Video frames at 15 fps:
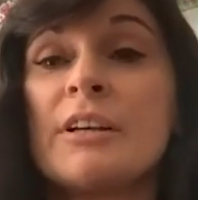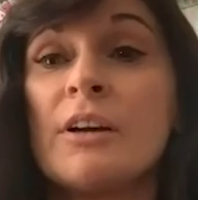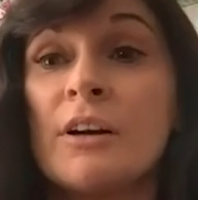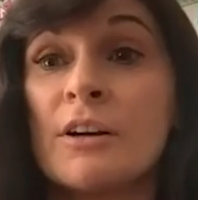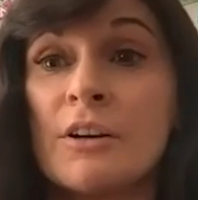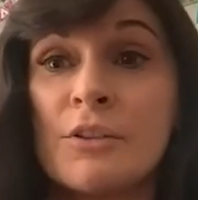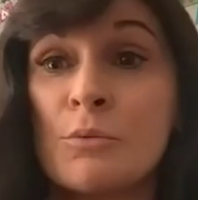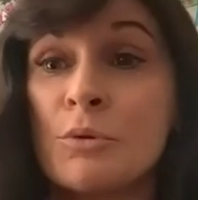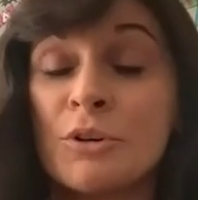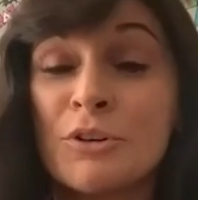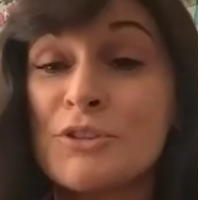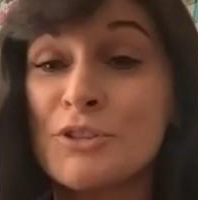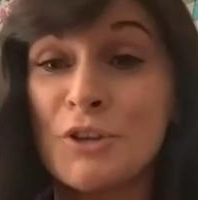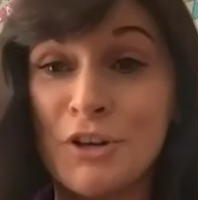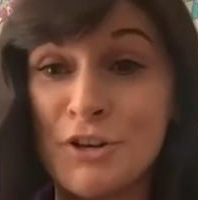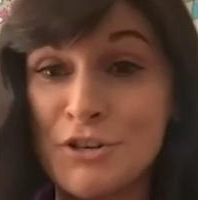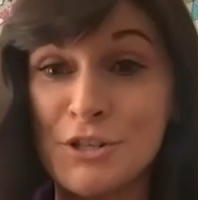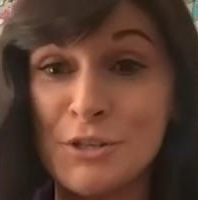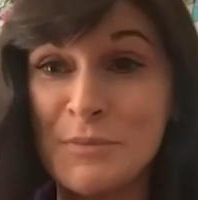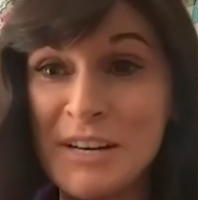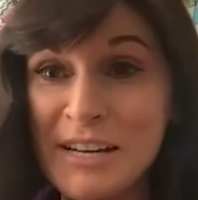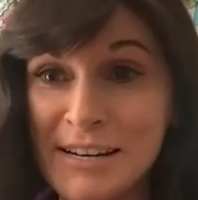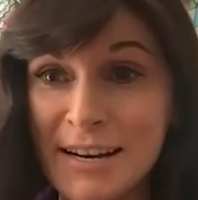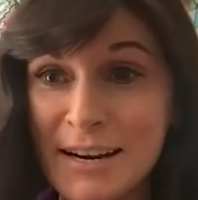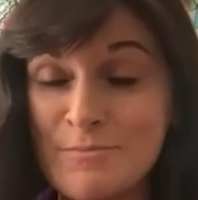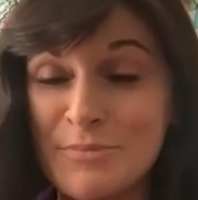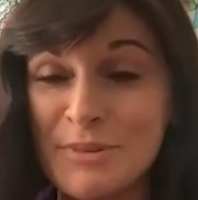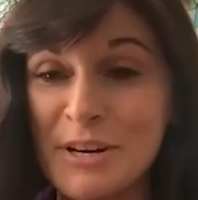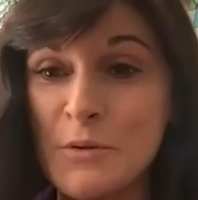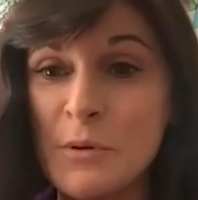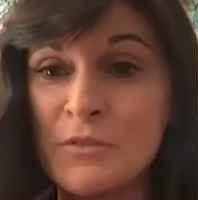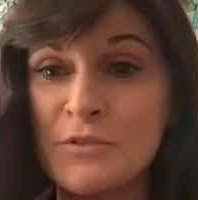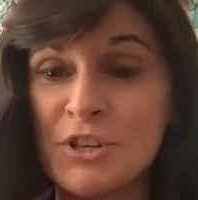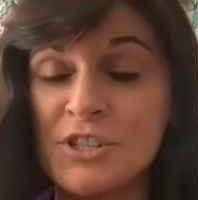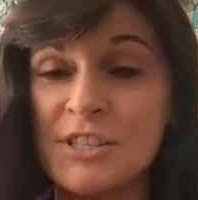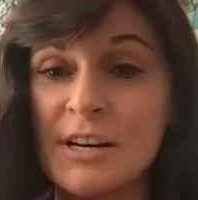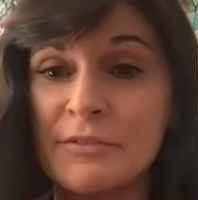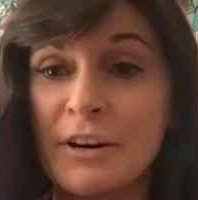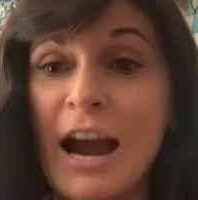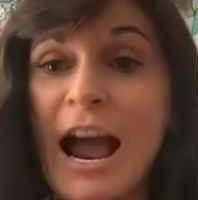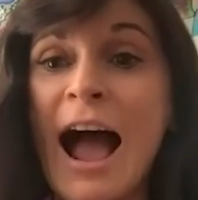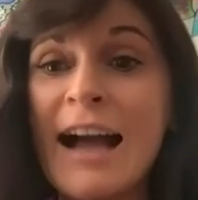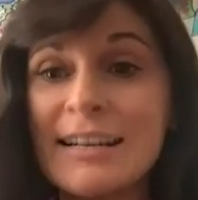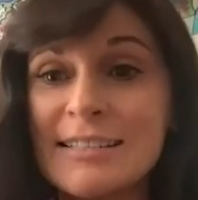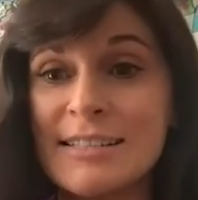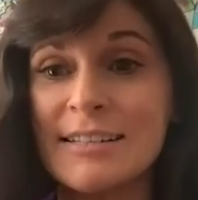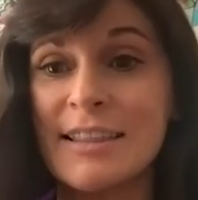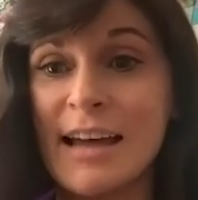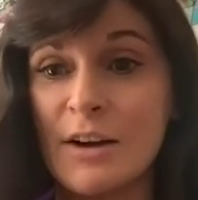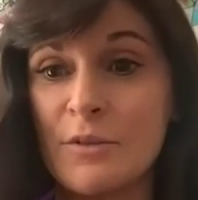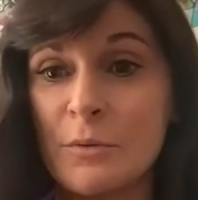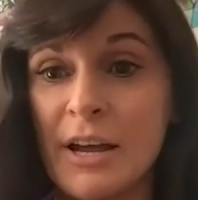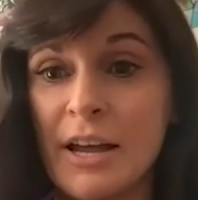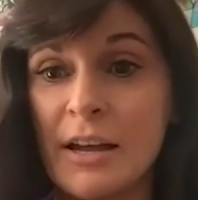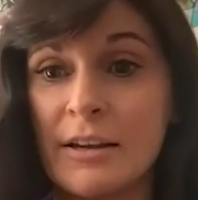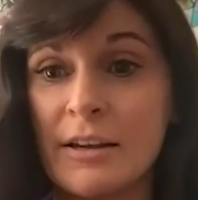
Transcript: are the world's largest media company. We've just never acted that way.